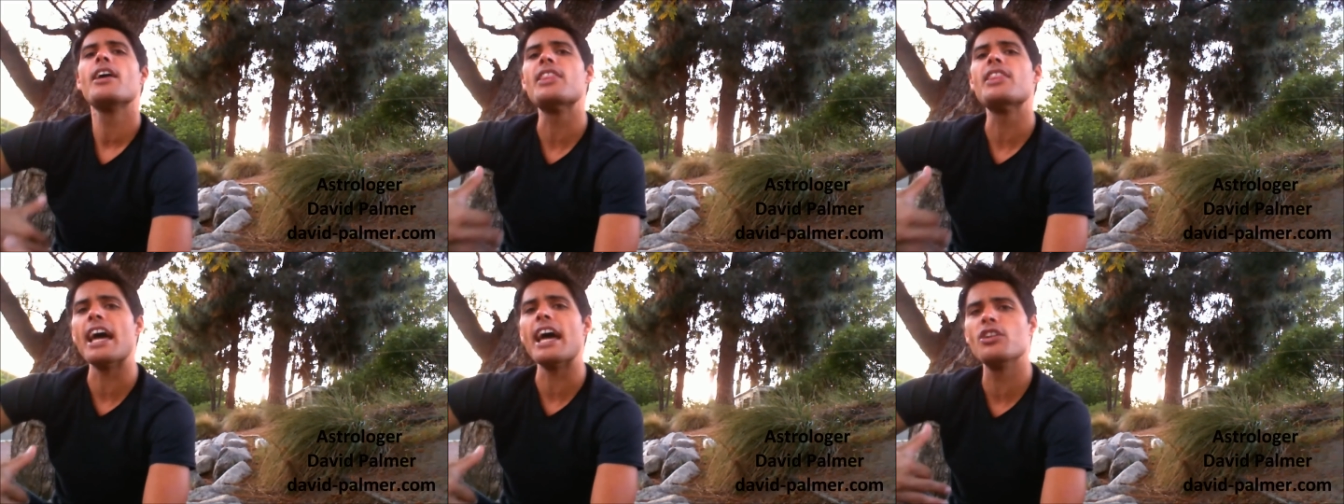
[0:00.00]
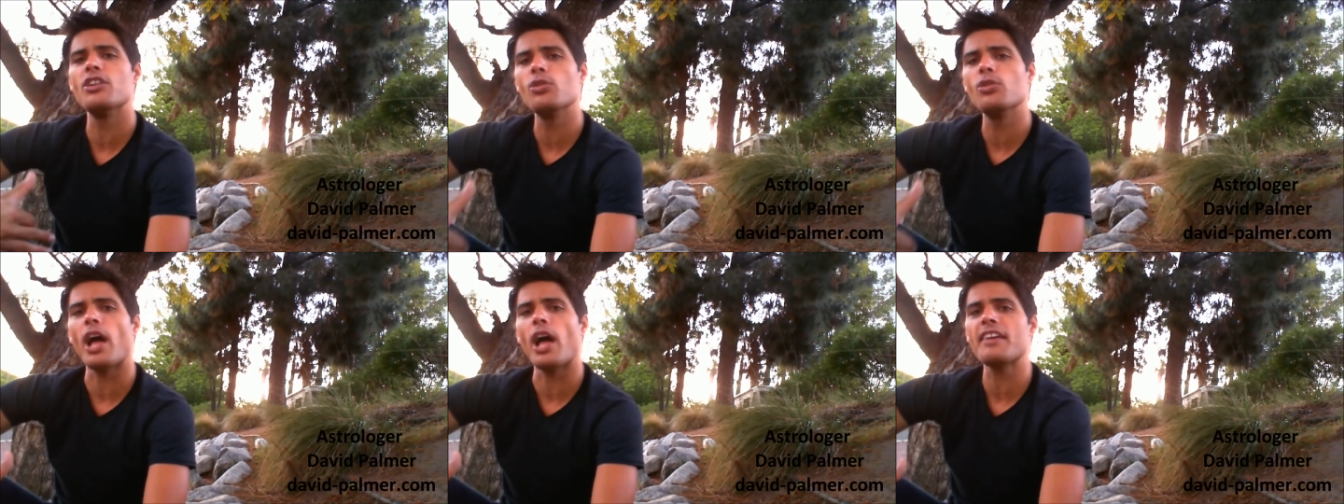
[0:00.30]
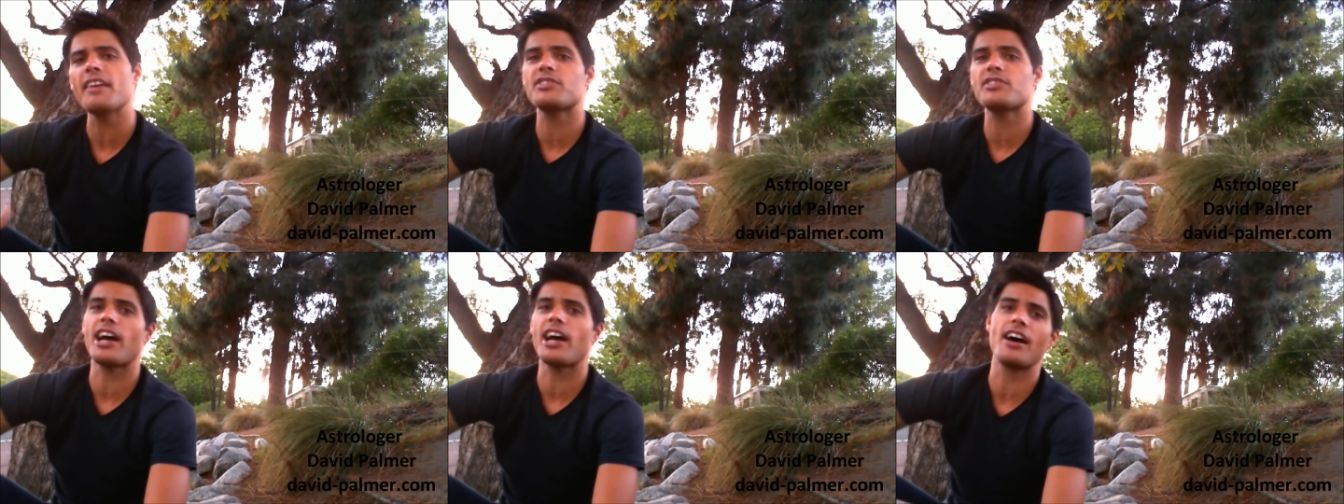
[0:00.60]
that new
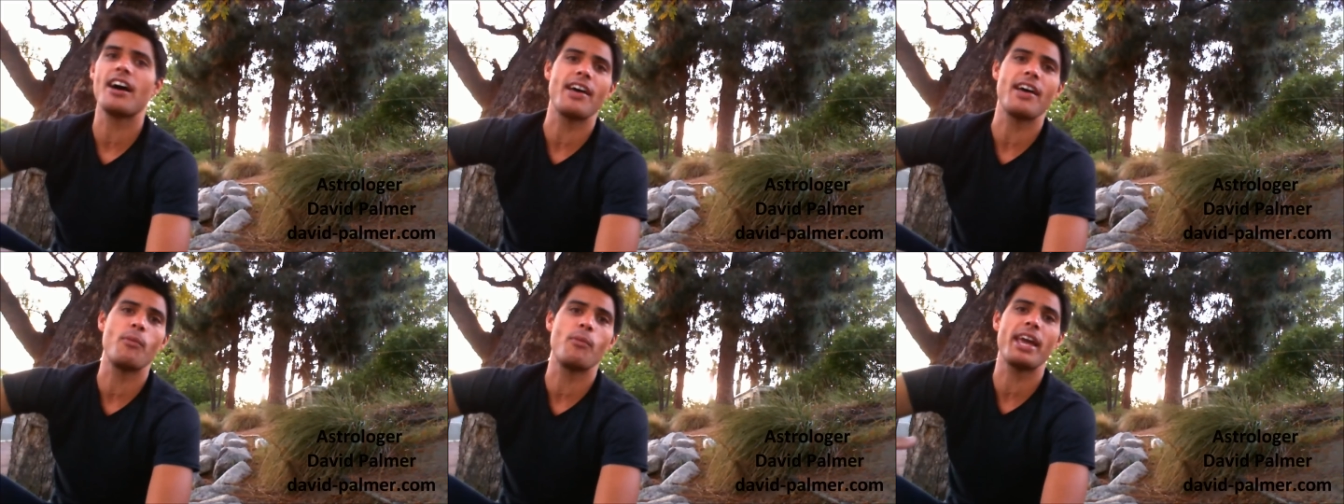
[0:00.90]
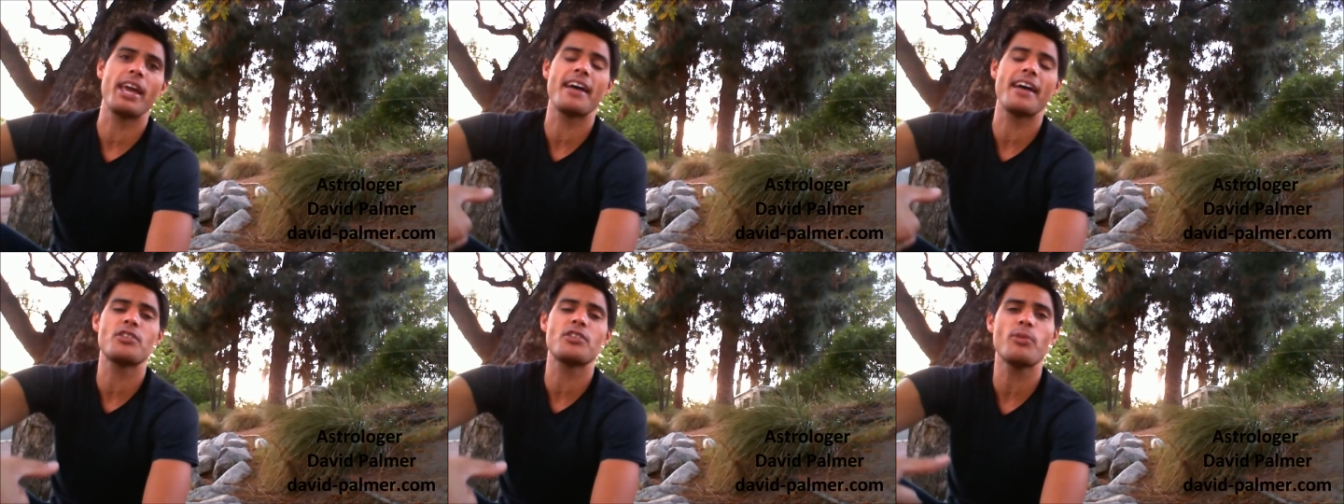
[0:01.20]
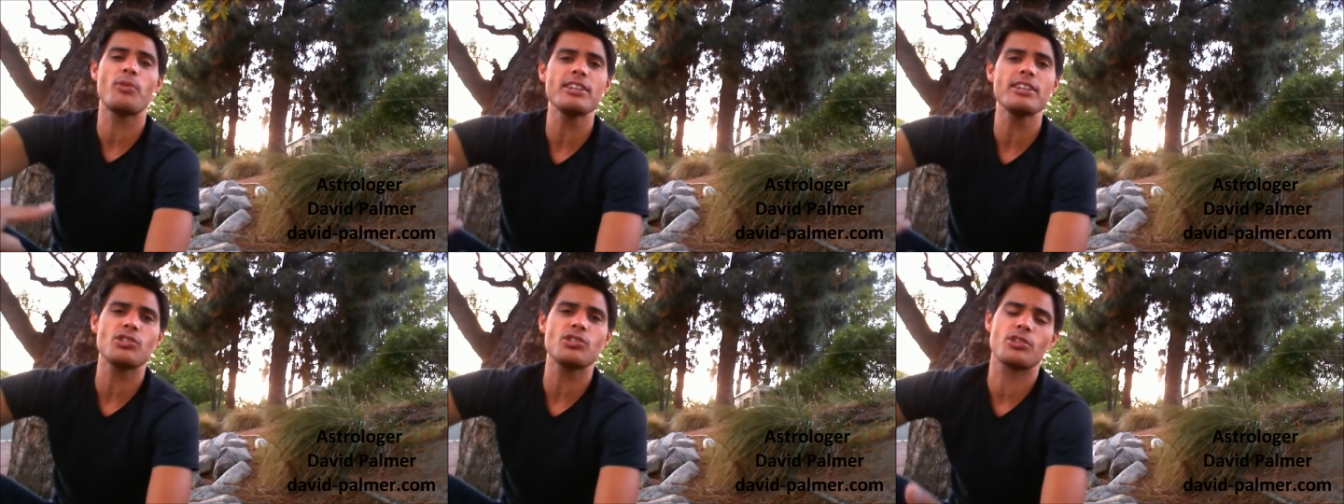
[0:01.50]
lifestyle that we had the
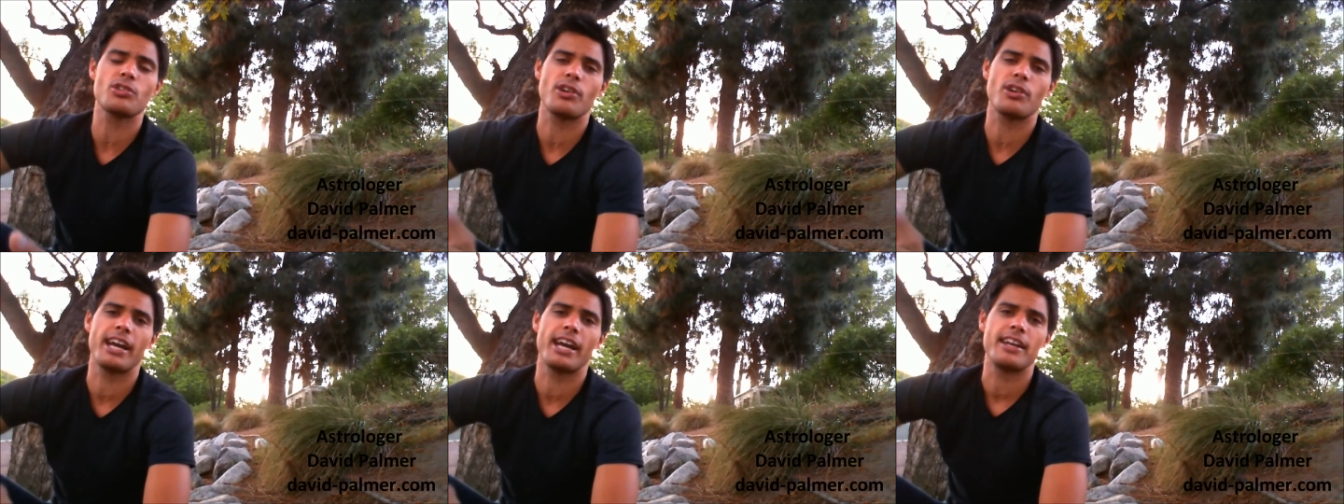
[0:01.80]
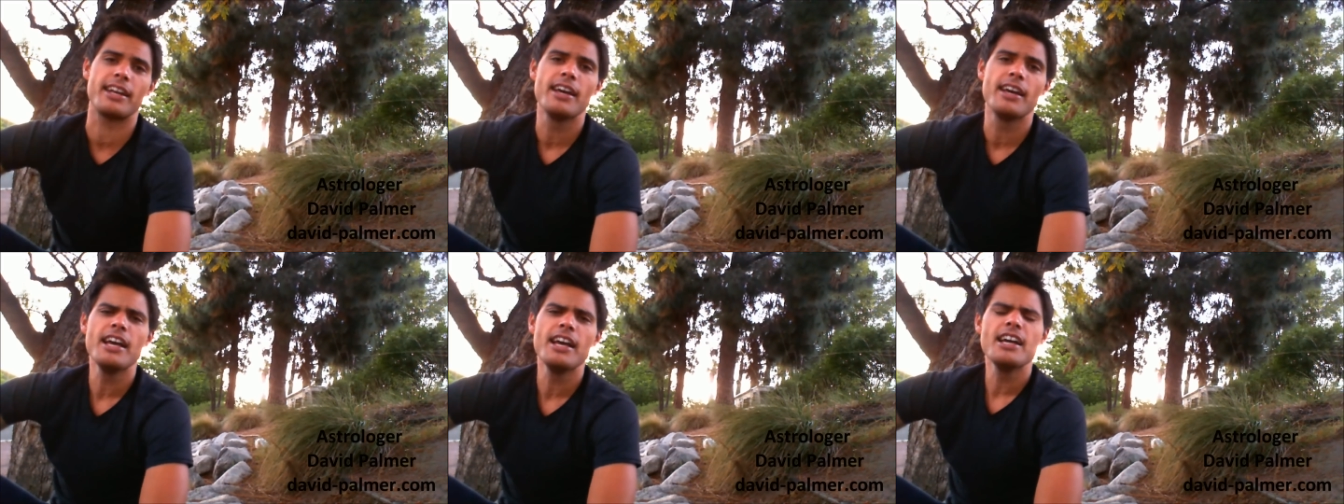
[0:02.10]
retrograde.